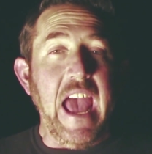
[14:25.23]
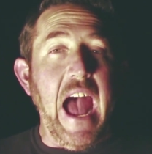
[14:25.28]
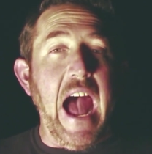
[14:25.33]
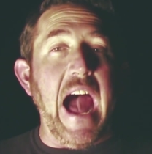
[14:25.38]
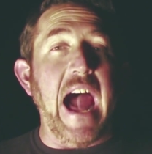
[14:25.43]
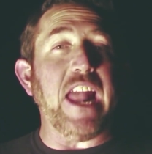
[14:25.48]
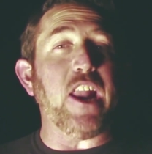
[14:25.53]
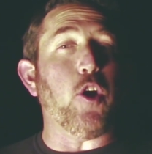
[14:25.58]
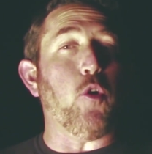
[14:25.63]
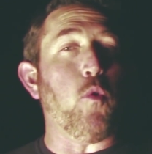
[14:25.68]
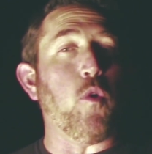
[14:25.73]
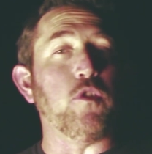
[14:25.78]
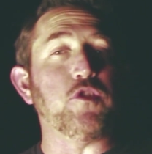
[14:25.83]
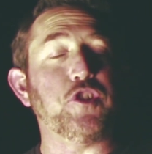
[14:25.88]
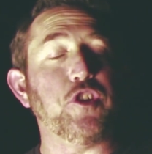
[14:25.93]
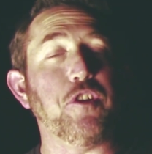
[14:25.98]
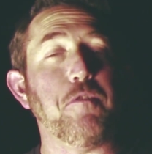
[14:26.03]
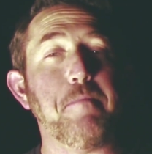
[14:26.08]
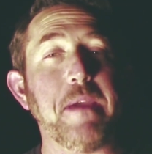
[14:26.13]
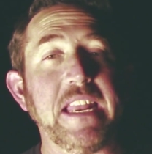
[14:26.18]
I don't
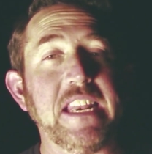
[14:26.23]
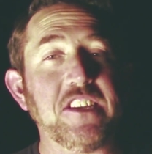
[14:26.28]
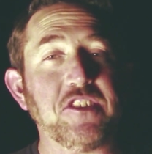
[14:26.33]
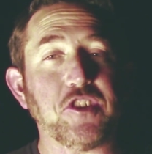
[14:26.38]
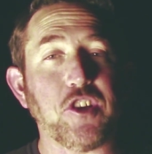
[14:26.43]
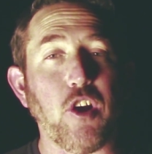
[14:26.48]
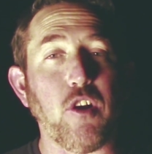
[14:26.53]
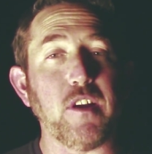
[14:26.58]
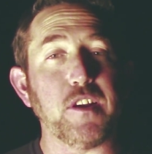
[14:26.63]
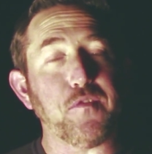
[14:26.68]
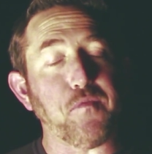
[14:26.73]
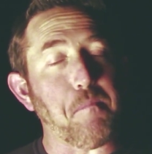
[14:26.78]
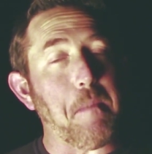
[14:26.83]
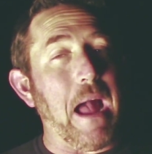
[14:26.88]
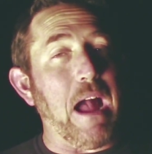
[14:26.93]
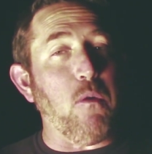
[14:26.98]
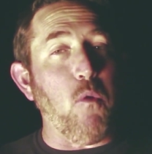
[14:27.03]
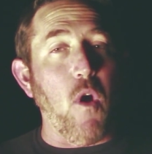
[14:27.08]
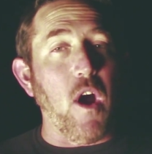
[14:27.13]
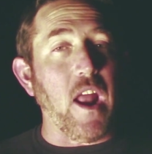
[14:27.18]
want you to be discouraged
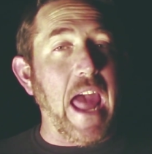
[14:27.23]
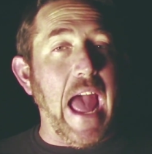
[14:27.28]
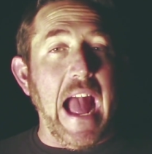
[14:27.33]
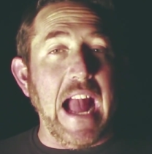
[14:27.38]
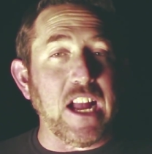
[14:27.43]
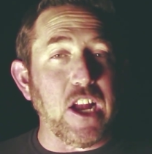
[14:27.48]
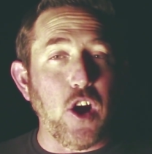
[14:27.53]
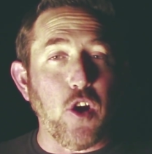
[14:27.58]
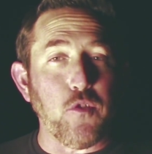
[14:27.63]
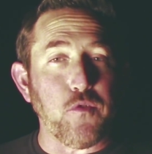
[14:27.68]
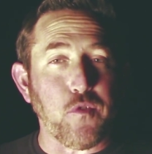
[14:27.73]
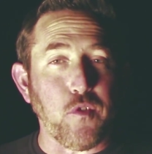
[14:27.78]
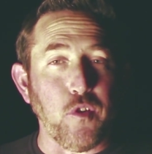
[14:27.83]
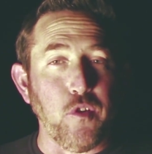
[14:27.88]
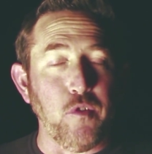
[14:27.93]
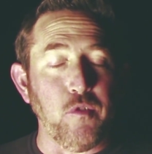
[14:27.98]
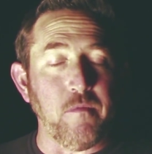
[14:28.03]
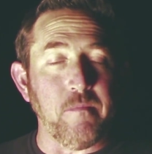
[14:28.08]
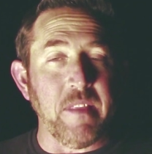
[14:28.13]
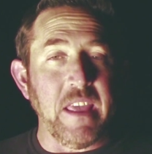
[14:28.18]
by what I go
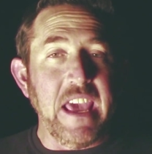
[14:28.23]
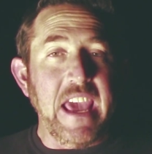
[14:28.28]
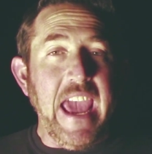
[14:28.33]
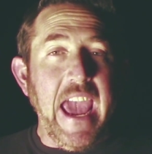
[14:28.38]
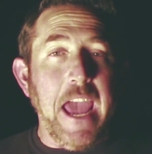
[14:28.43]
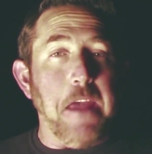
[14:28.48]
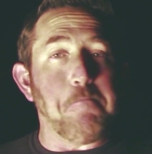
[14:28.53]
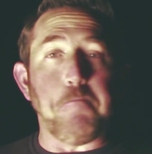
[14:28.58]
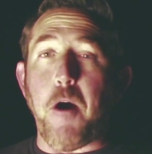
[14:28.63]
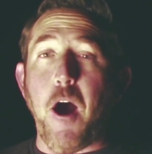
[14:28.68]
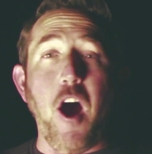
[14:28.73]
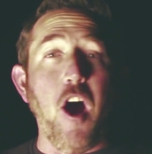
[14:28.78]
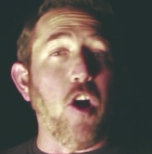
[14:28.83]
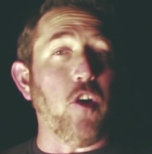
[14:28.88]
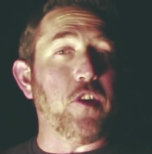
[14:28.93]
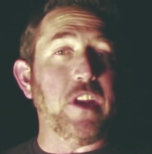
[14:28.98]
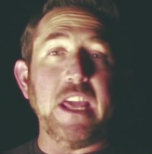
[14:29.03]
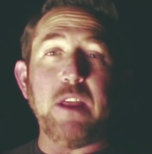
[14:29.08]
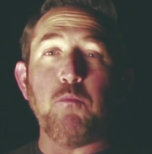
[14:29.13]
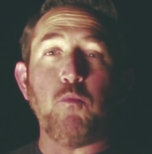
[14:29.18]
through. And Paul
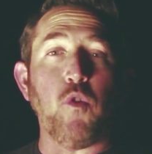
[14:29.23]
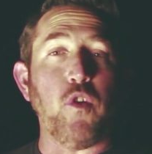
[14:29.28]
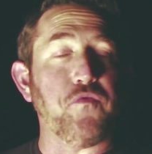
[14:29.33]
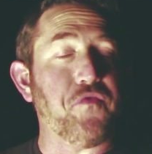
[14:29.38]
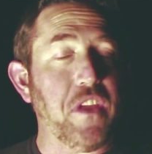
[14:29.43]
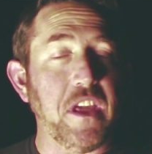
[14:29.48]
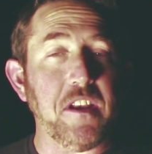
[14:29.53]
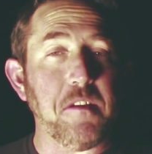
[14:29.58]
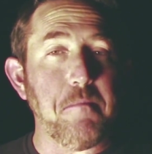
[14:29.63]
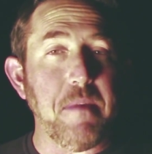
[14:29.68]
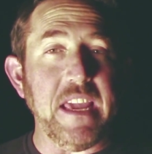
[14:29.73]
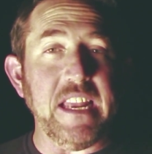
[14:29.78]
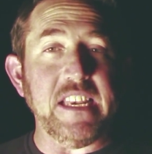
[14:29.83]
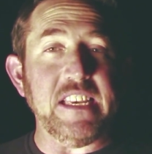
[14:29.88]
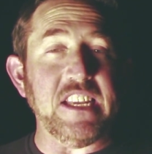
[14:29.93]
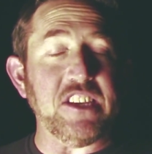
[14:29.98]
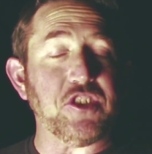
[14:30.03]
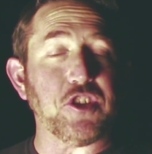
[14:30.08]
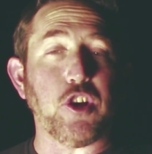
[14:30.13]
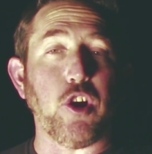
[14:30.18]
didn't want them to be
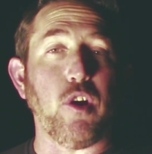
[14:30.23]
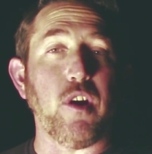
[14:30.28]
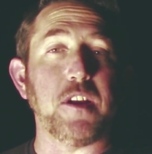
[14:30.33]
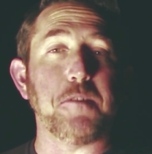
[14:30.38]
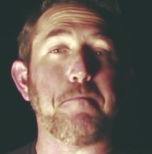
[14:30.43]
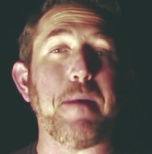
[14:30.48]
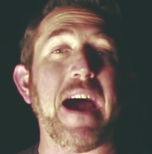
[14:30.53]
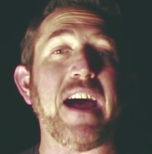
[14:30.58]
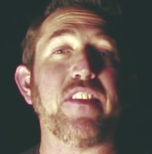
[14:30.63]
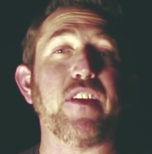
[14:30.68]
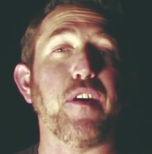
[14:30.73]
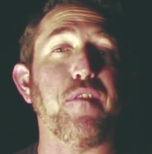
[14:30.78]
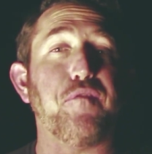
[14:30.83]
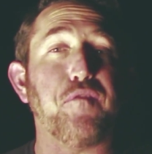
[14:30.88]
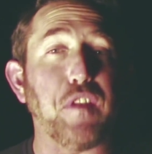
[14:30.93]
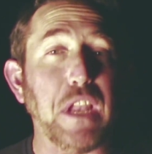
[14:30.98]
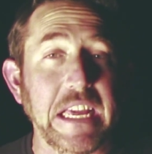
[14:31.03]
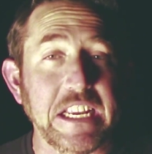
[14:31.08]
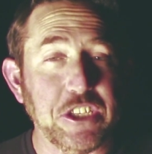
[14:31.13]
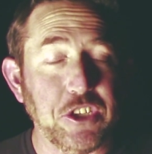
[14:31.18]
discouraged by the
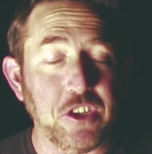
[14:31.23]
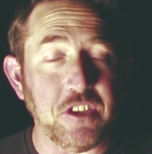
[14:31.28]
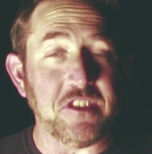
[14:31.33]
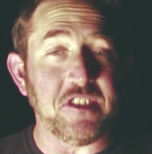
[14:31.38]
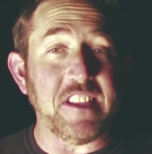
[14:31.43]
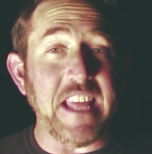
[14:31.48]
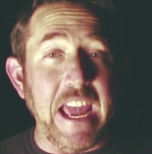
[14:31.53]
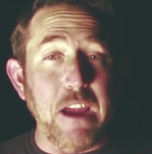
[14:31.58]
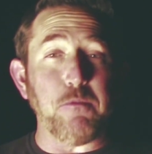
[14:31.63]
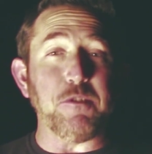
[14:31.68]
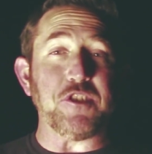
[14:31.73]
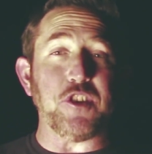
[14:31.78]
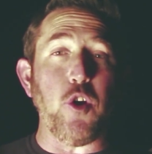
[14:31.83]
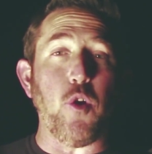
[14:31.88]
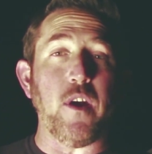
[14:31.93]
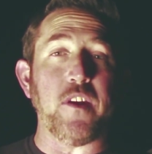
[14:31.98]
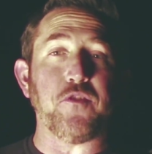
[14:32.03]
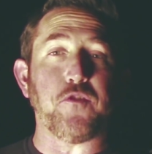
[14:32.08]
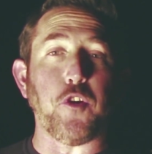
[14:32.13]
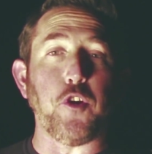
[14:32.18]
afflictions they was
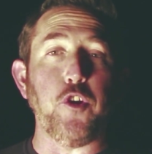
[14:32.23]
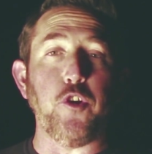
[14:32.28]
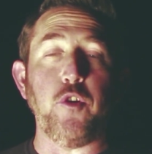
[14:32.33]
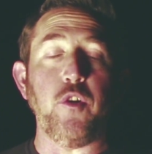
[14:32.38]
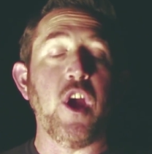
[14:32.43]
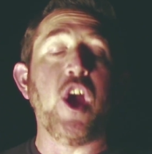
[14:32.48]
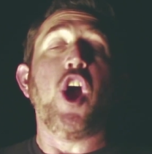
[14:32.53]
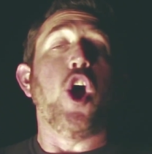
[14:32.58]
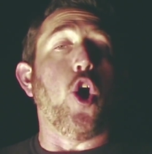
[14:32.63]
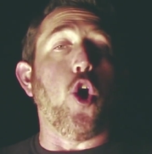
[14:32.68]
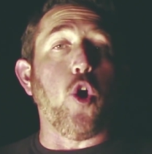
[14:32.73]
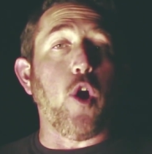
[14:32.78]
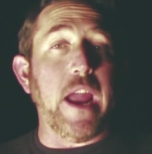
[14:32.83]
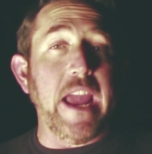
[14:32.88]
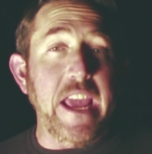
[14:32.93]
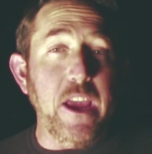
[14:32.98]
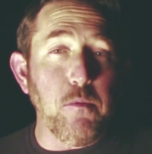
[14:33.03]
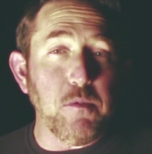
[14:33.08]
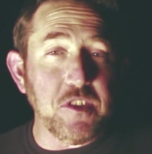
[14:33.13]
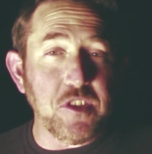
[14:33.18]
going through, or
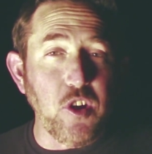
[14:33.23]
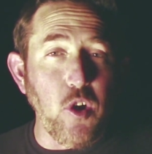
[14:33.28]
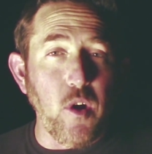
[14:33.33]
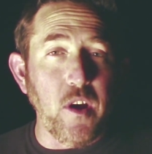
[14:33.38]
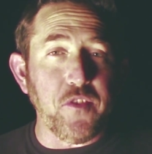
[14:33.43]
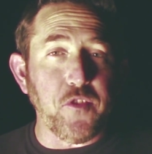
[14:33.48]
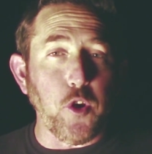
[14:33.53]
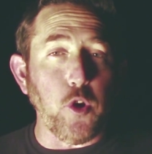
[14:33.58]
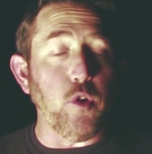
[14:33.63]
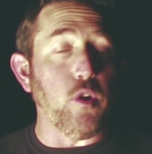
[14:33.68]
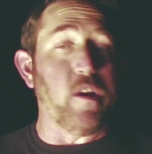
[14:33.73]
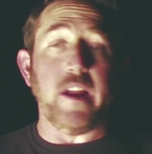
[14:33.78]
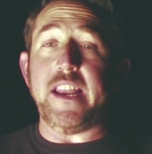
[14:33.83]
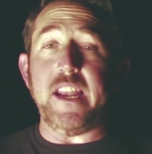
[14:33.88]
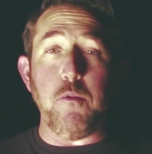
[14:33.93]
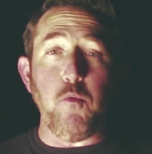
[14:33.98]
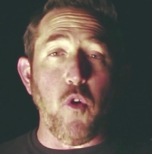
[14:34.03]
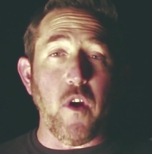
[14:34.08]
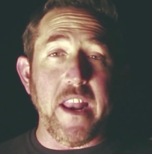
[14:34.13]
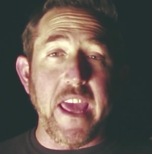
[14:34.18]
he was going through, or
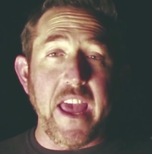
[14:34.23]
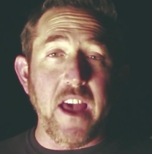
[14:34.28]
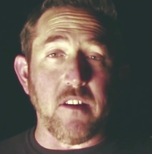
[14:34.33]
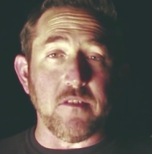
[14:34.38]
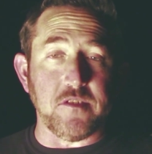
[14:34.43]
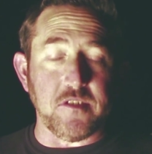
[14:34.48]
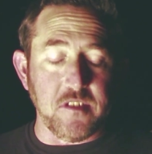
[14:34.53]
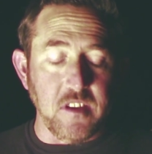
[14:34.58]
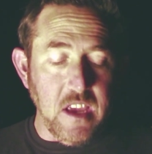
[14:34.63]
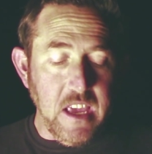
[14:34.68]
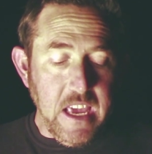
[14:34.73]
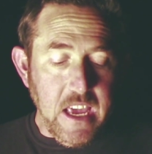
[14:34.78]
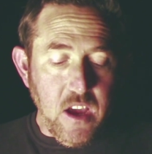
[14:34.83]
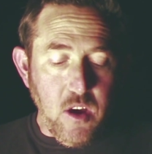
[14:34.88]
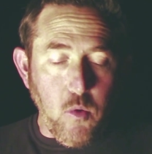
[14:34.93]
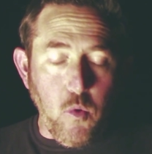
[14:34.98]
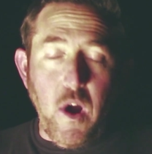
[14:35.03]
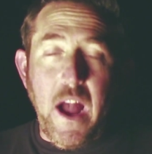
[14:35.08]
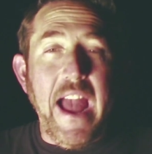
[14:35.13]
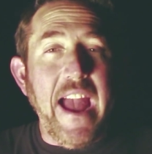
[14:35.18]
anyone else.
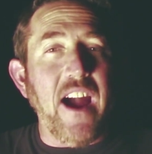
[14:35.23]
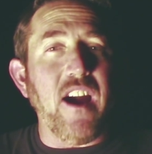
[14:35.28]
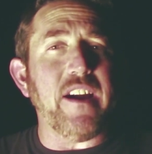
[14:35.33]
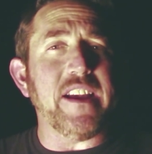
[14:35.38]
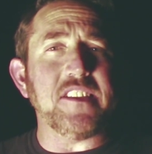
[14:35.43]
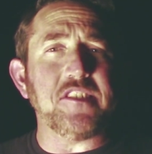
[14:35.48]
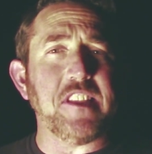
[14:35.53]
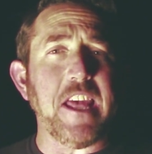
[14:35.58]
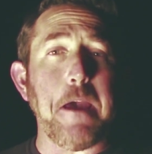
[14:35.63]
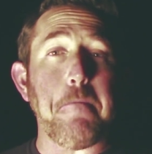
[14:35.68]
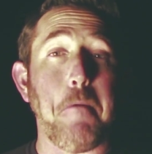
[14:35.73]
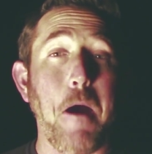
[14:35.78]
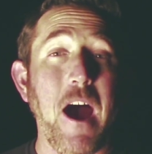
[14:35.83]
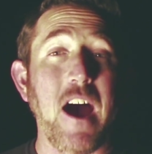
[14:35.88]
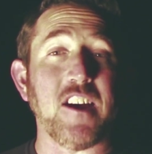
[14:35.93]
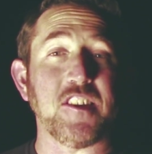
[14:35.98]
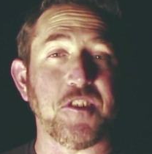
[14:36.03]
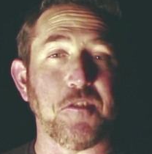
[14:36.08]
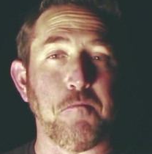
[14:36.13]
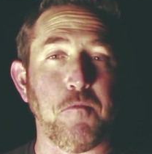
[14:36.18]
Well, how is that
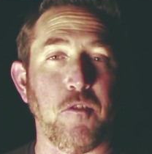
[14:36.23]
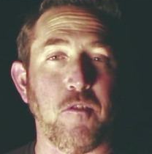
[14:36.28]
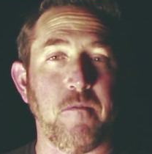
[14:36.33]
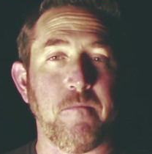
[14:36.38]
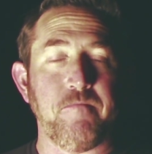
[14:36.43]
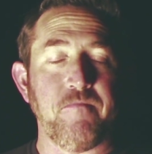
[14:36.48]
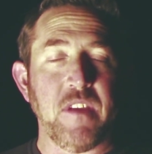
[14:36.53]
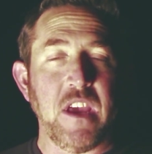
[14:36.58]
possible?